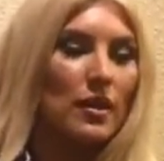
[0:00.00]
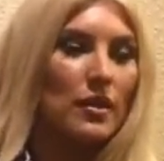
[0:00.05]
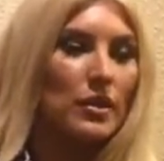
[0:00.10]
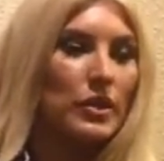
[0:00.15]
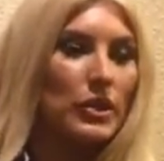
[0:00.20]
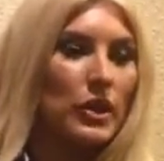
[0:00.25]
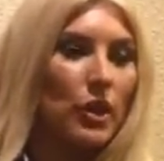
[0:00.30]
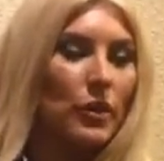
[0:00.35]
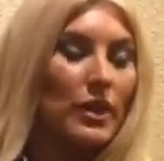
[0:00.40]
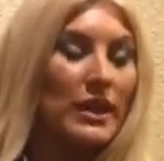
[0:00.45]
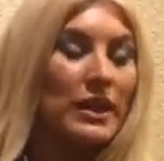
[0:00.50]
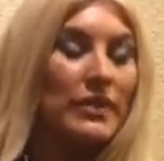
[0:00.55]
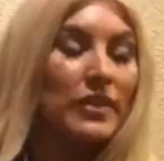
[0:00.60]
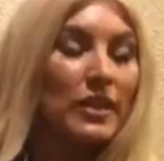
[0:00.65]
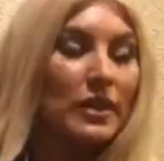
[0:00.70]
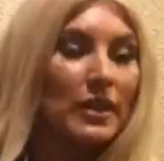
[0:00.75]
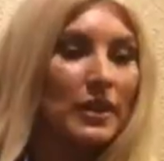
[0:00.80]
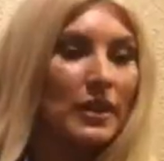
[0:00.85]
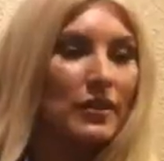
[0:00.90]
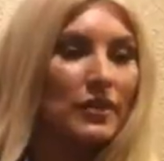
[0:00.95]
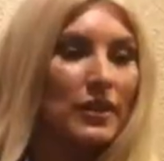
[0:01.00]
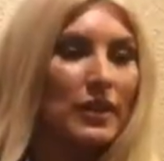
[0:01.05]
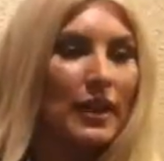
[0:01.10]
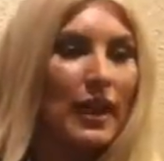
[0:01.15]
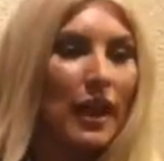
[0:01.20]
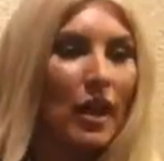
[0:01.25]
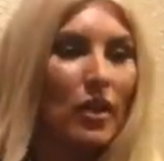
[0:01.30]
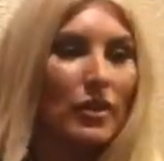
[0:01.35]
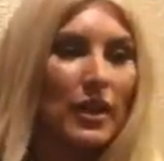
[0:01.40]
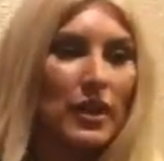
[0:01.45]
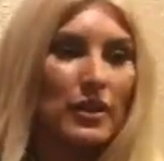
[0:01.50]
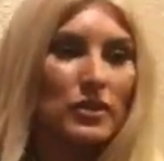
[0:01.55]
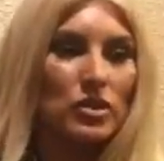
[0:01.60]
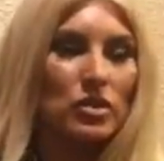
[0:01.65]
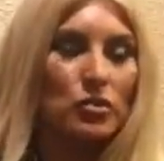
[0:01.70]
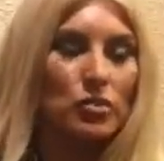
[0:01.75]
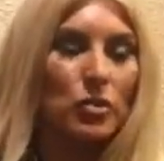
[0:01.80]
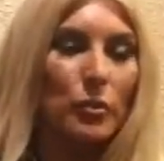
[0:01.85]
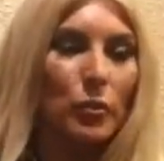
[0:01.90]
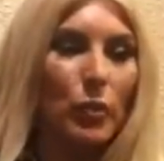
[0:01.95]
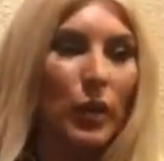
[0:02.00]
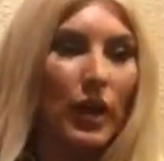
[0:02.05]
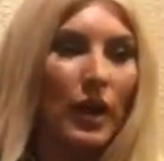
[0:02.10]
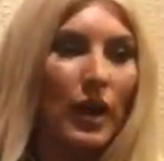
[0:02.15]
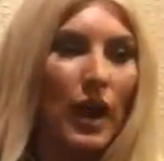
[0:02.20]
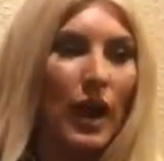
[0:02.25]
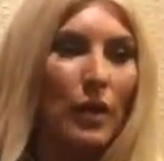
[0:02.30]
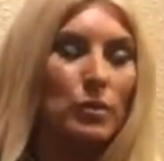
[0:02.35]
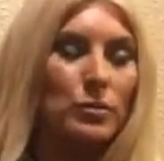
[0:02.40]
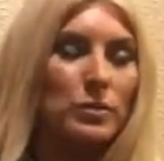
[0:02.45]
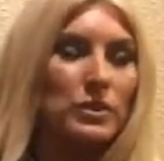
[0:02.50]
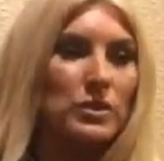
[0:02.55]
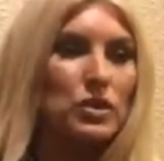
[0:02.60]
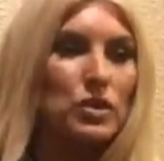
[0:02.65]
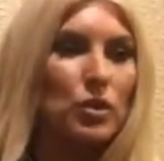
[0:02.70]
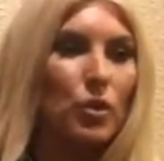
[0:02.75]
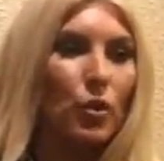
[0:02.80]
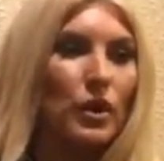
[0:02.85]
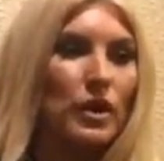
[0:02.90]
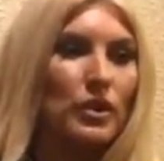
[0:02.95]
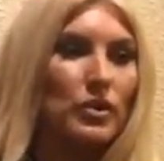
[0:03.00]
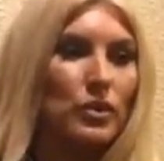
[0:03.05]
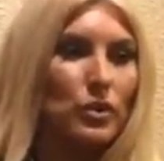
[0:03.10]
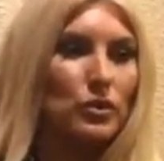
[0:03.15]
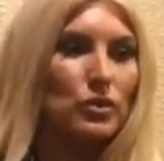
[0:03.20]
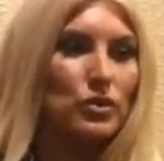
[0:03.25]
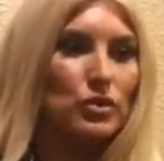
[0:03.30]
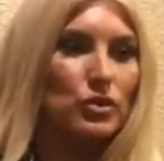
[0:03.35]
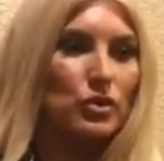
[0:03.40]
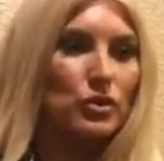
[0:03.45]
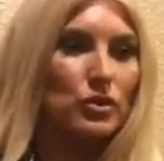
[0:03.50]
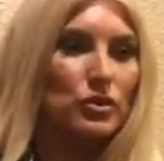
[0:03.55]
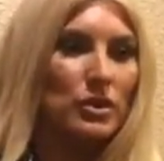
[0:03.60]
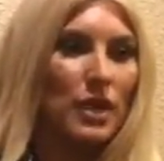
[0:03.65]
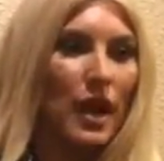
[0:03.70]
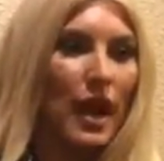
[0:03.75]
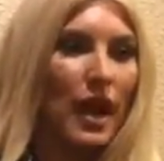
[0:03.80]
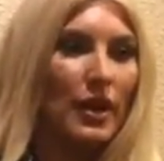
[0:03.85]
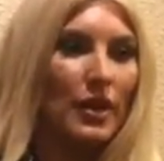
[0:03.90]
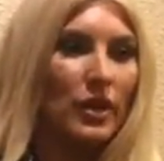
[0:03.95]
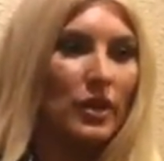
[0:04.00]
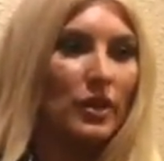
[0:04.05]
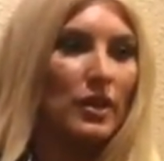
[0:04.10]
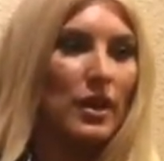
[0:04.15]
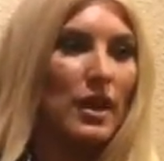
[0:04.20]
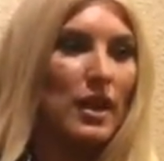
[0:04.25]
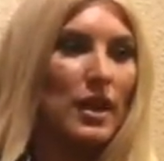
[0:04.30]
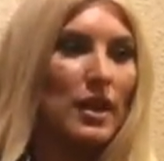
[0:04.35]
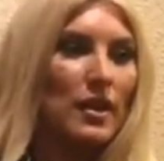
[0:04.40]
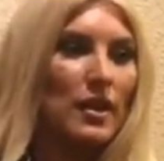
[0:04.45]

you know, even in evening gown and swimwear, I would be scoring those girls higher,